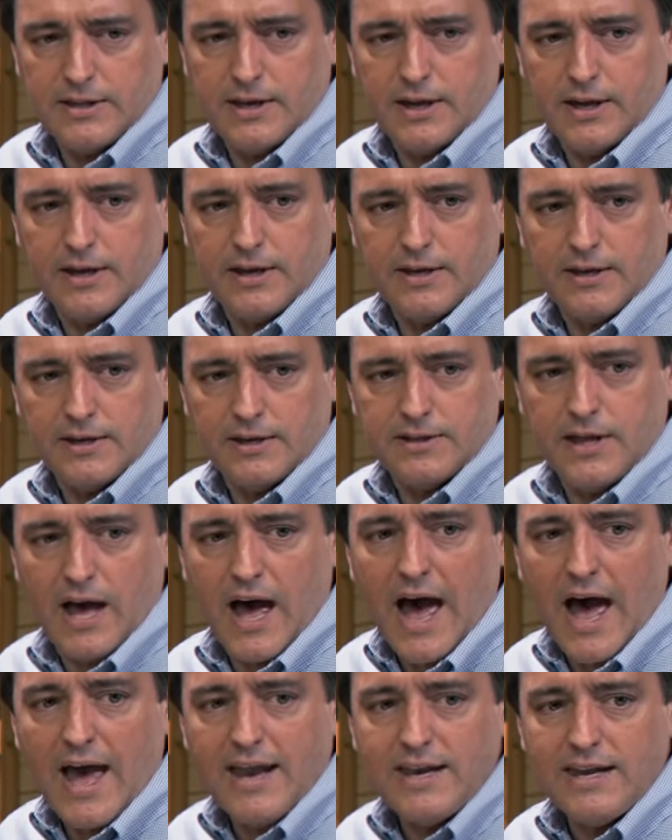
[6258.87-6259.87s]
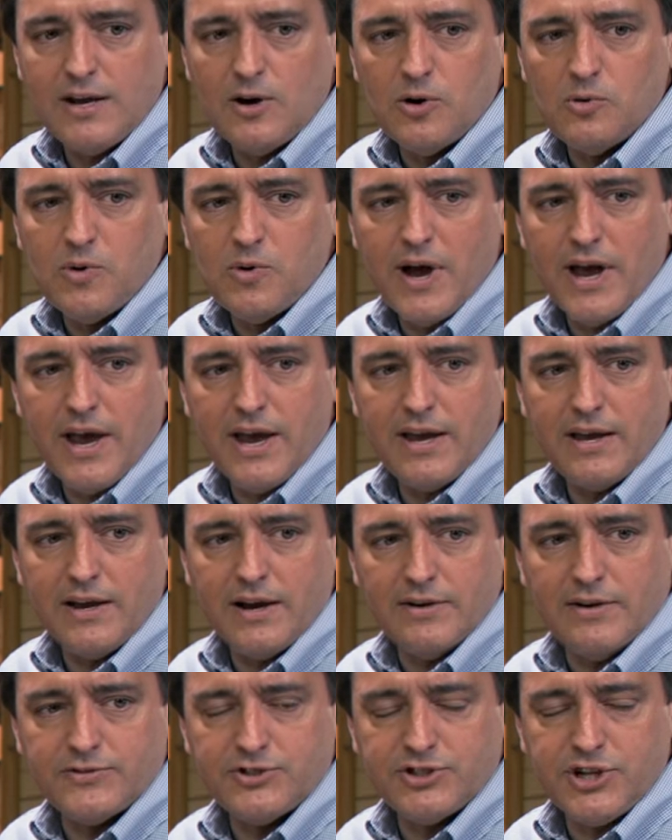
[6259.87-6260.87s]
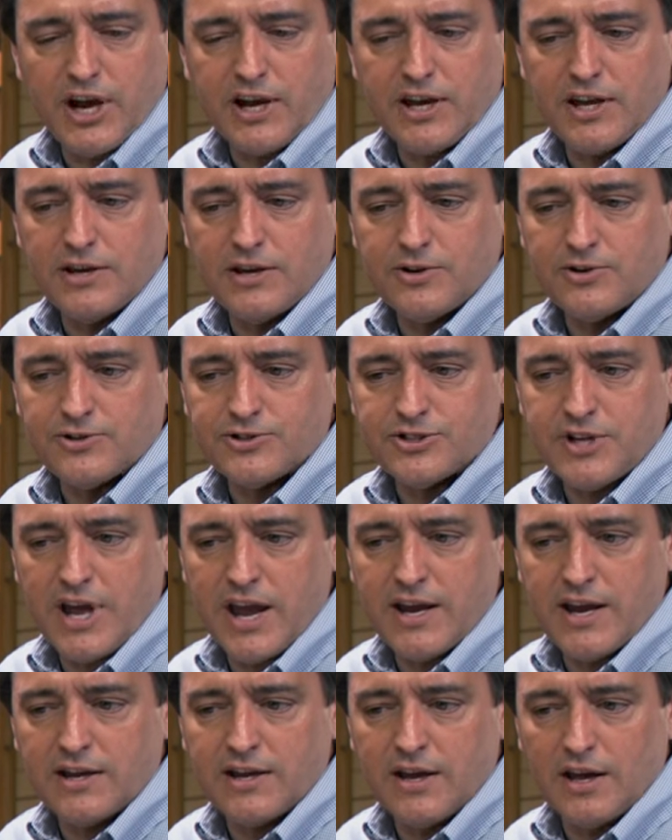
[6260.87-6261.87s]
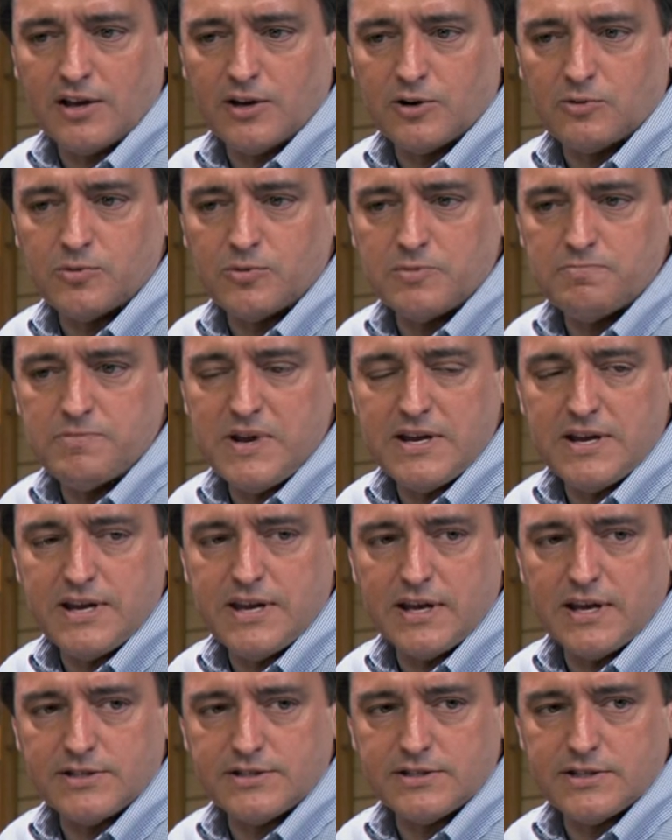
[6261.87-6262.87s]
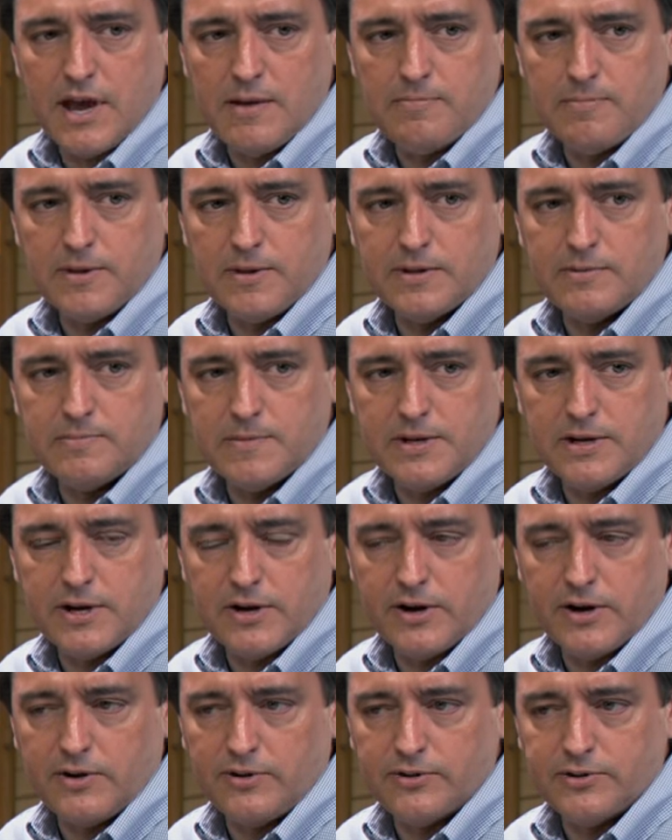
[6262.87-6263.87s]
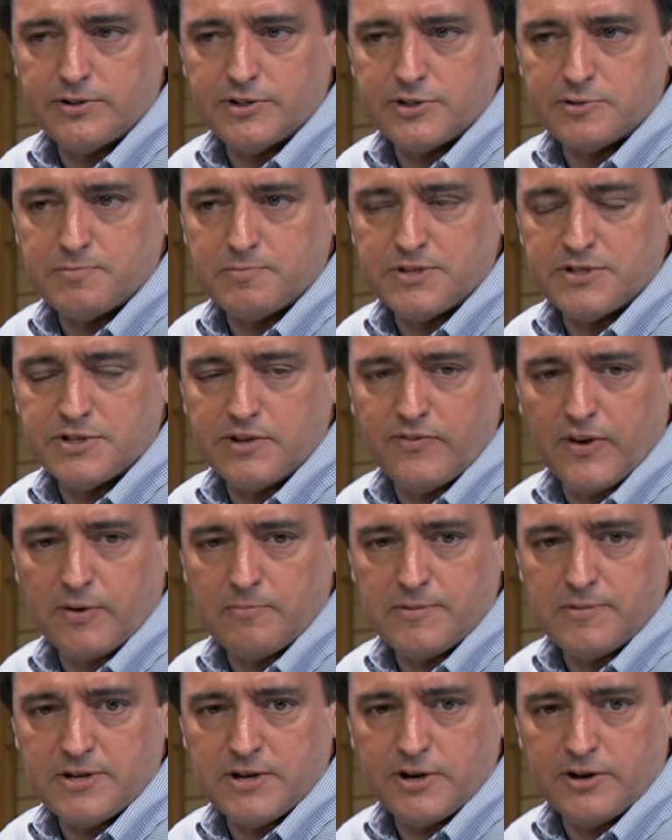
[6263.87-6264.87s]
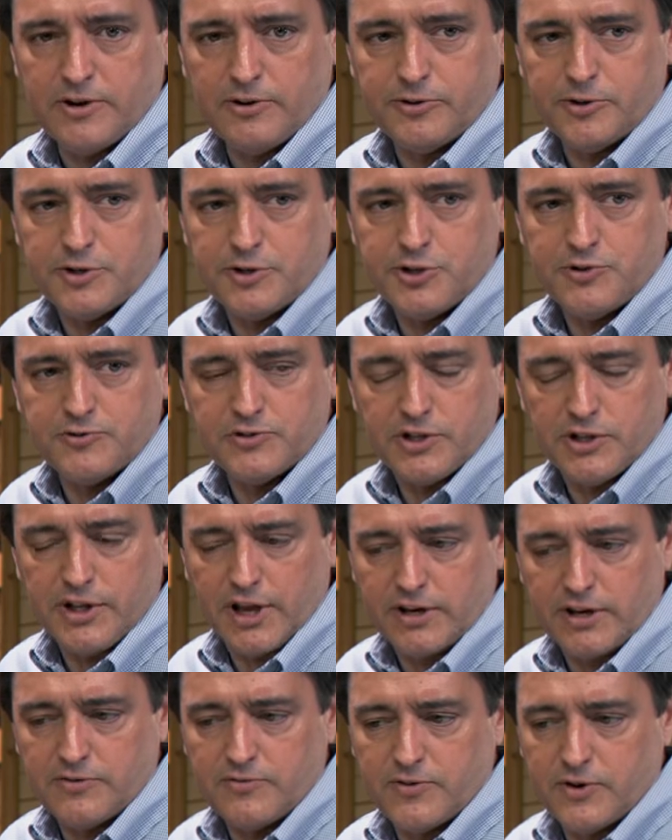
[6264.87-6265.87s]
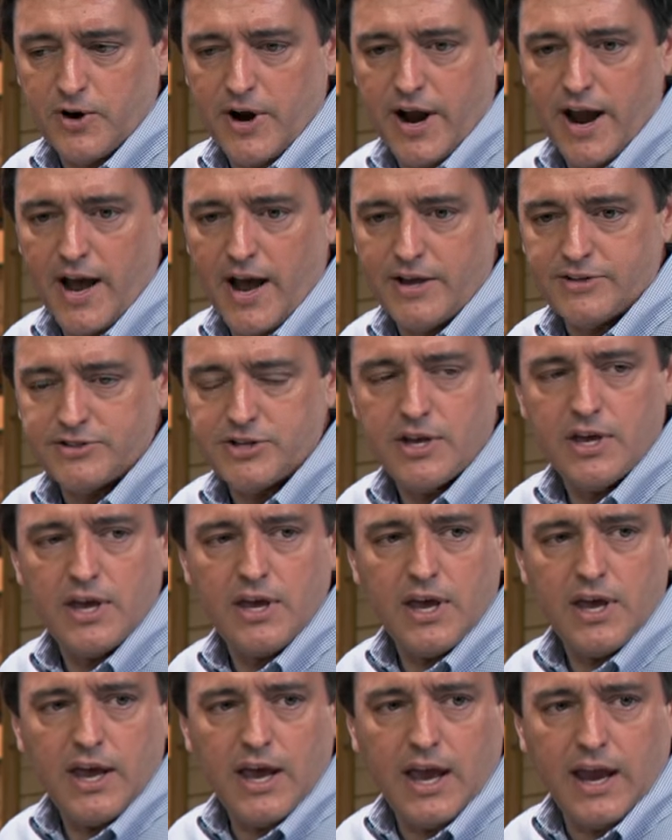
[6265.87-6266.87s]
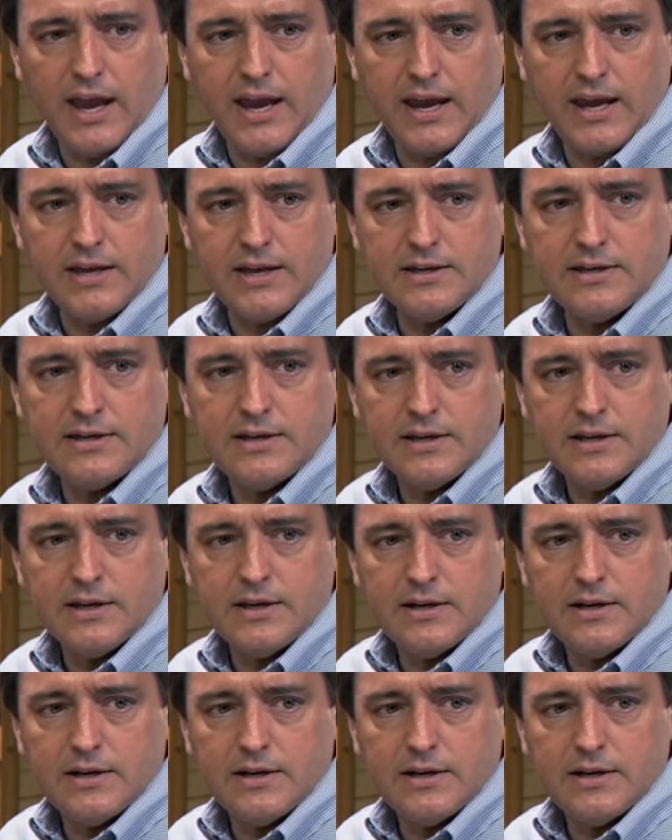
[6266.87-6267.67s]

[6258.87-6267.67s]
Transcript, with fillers: The, the ideal way of checking your stain color would be to get a sample of the material, the specific material that you selected for your house, and